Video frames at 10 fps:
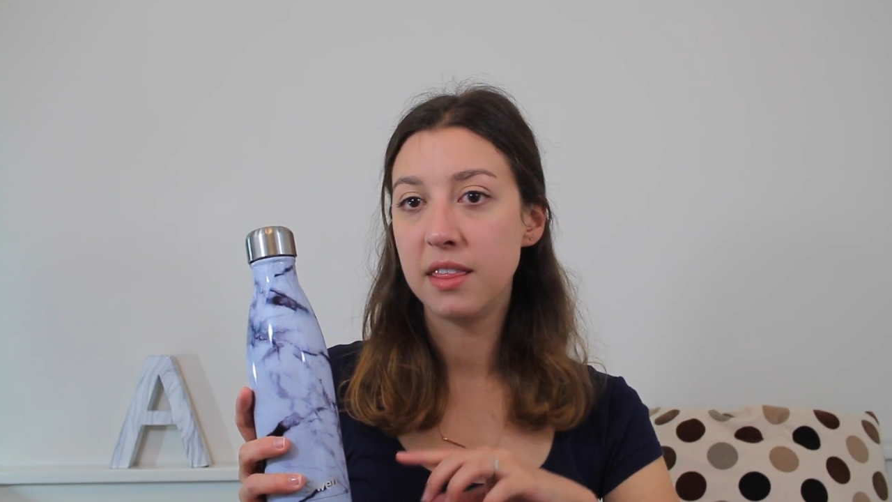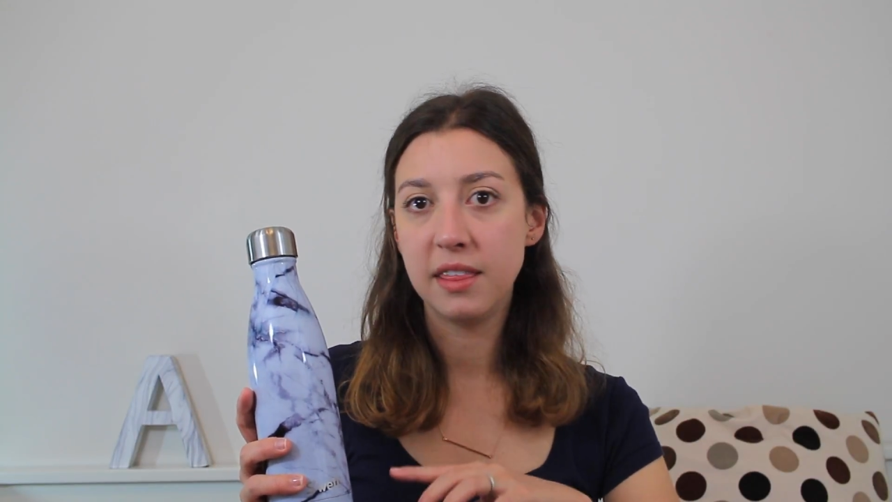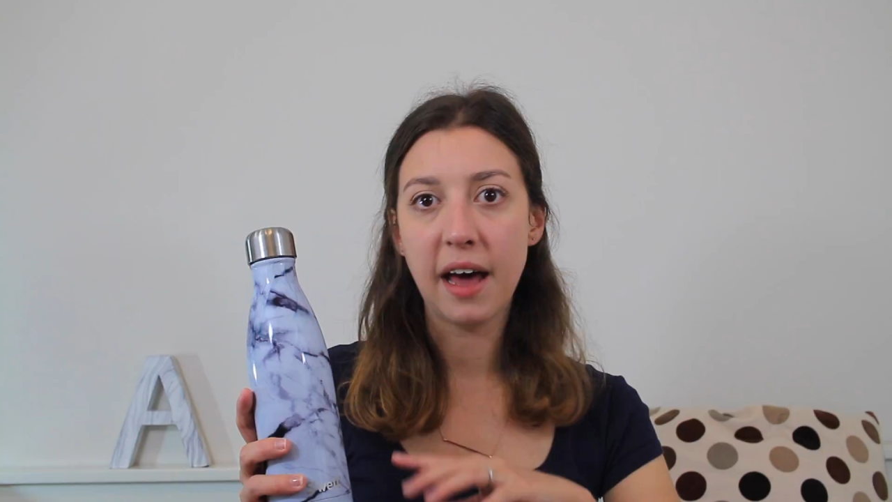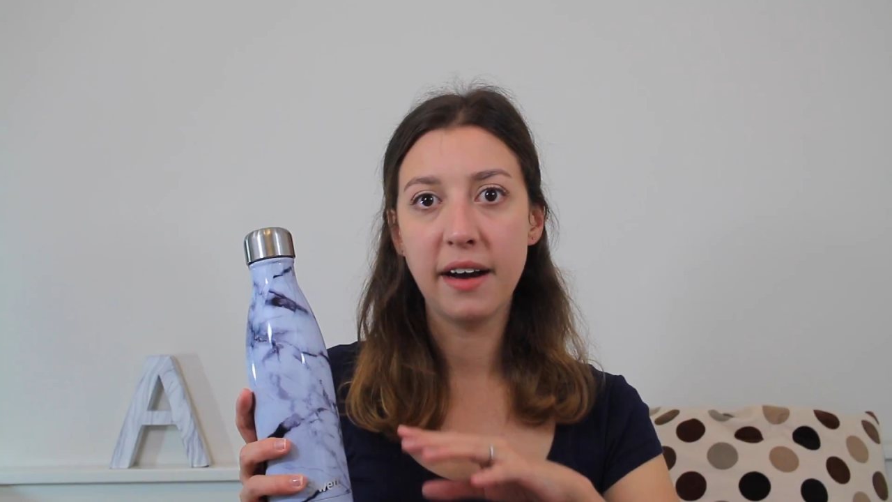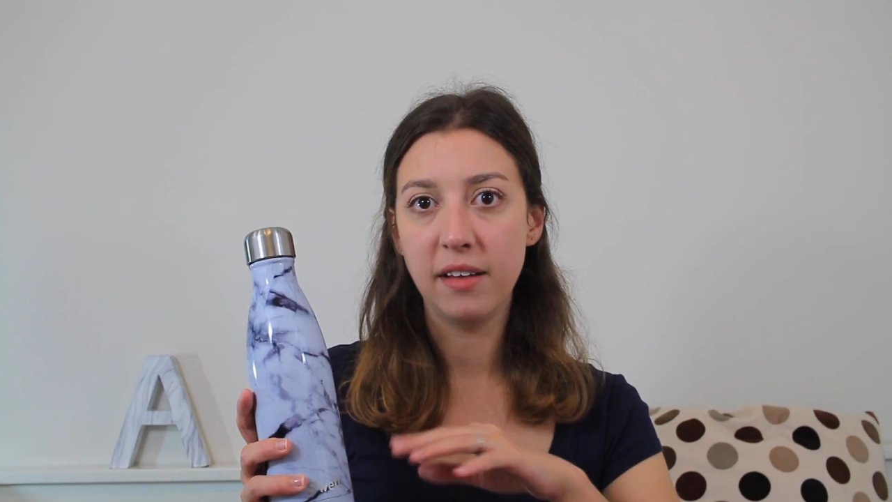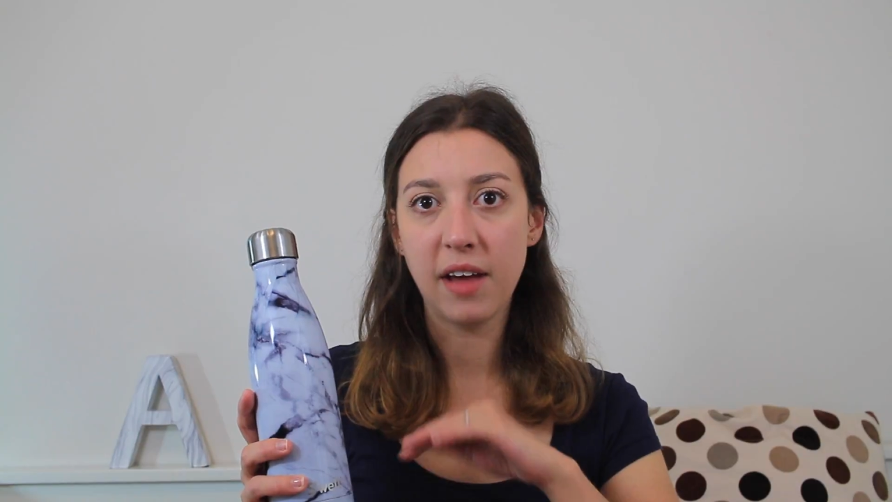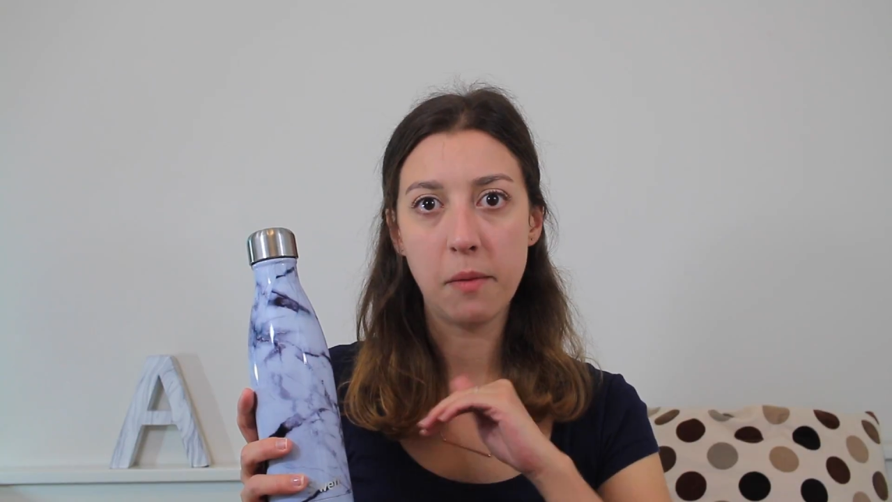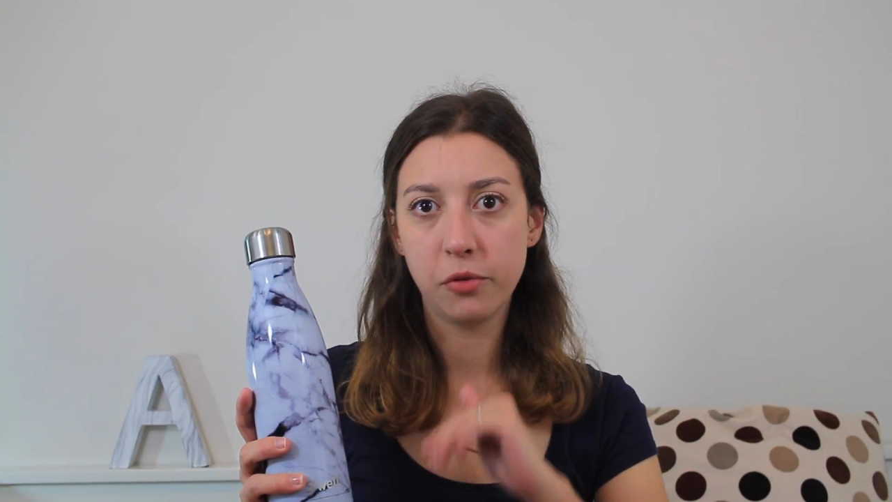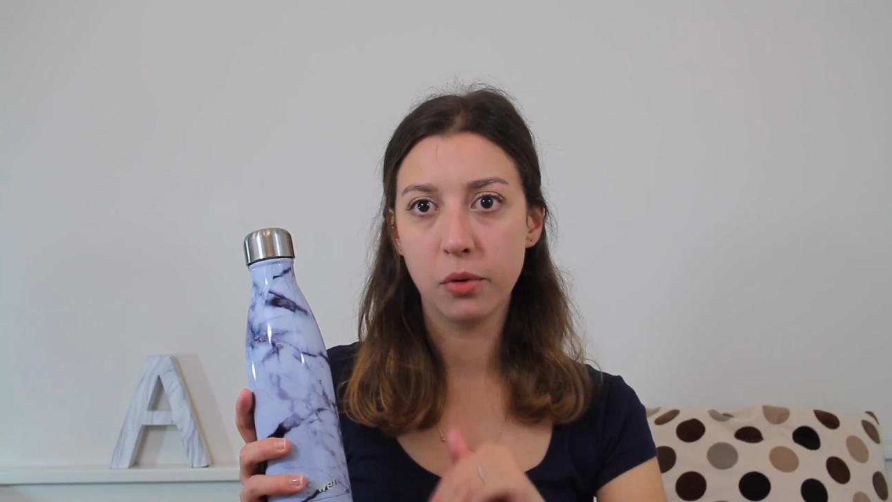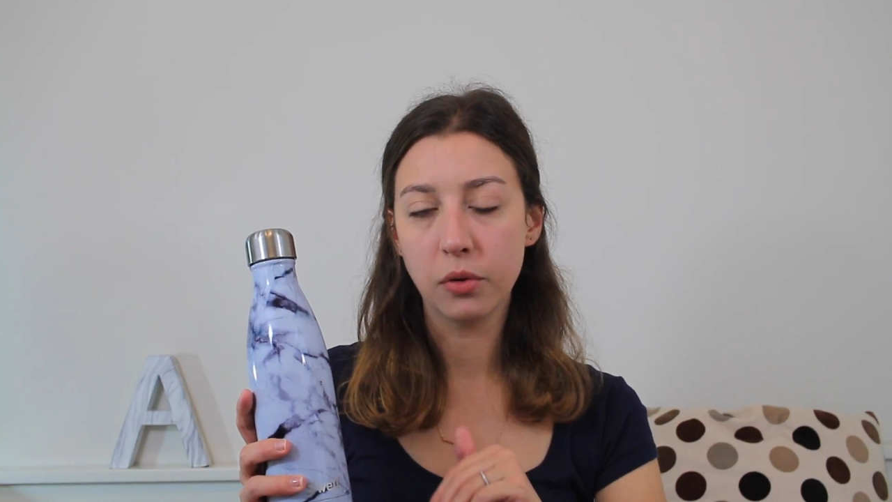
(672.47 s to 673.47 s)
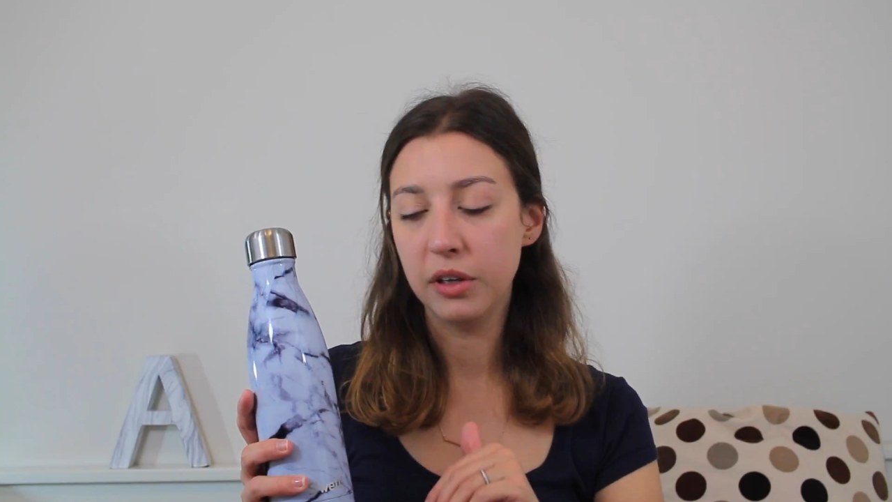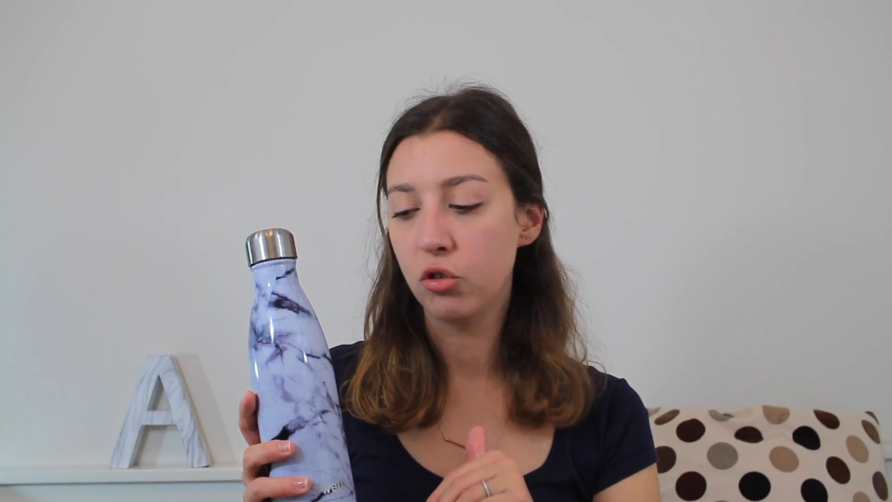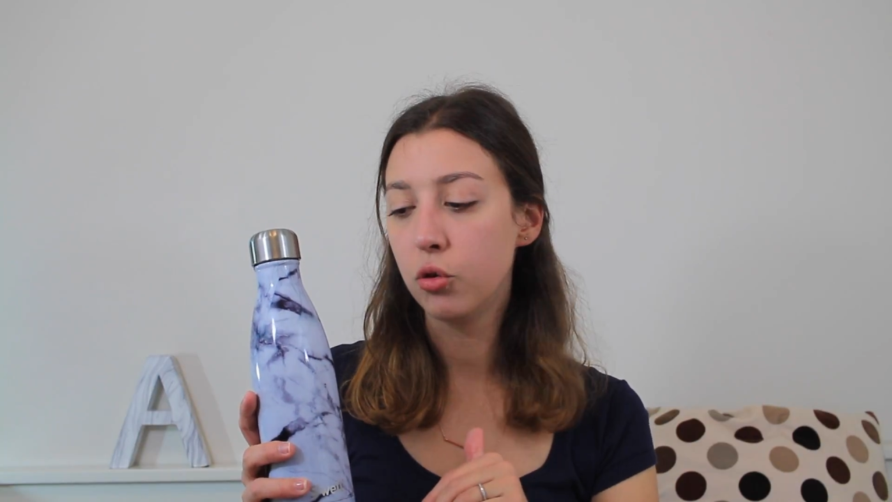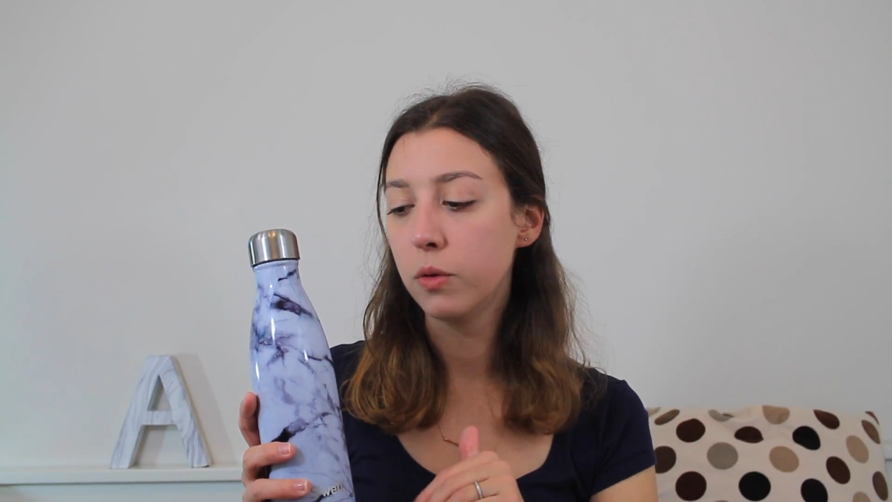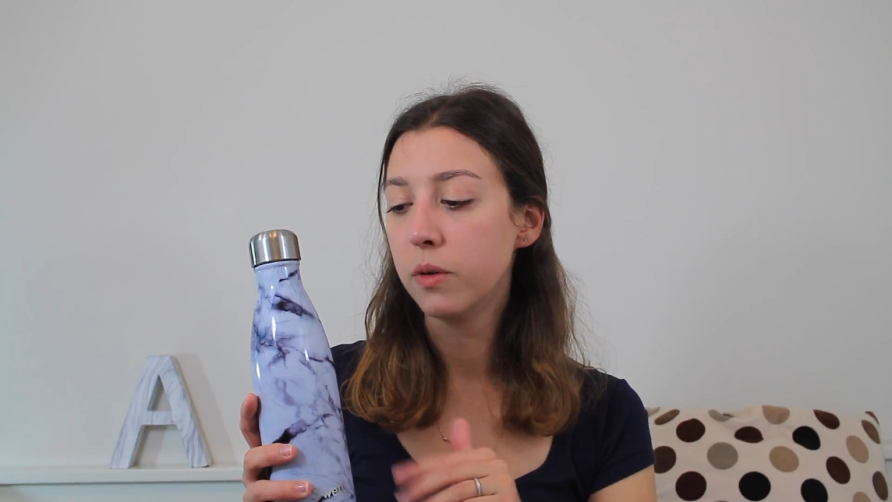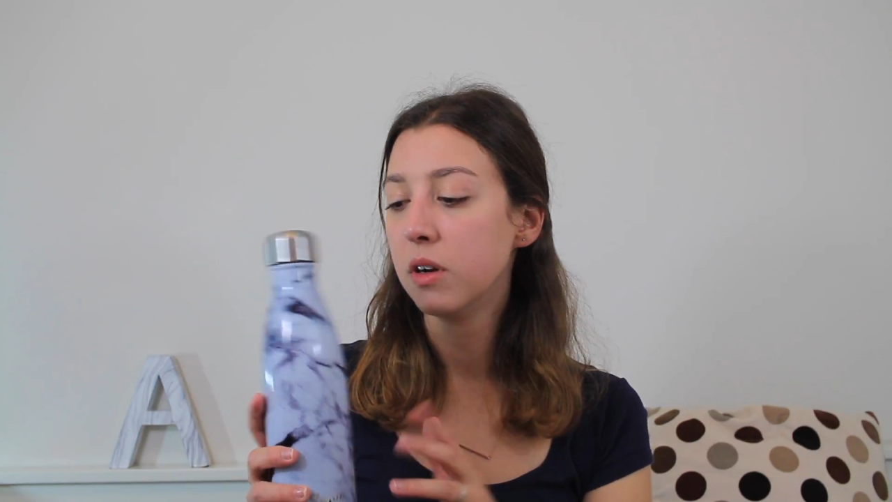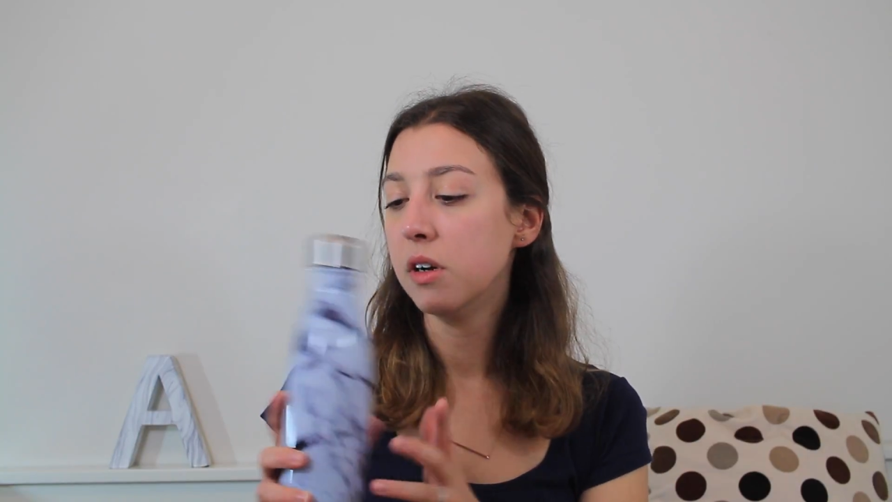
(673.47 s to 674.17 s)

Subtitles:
that is absolutely true,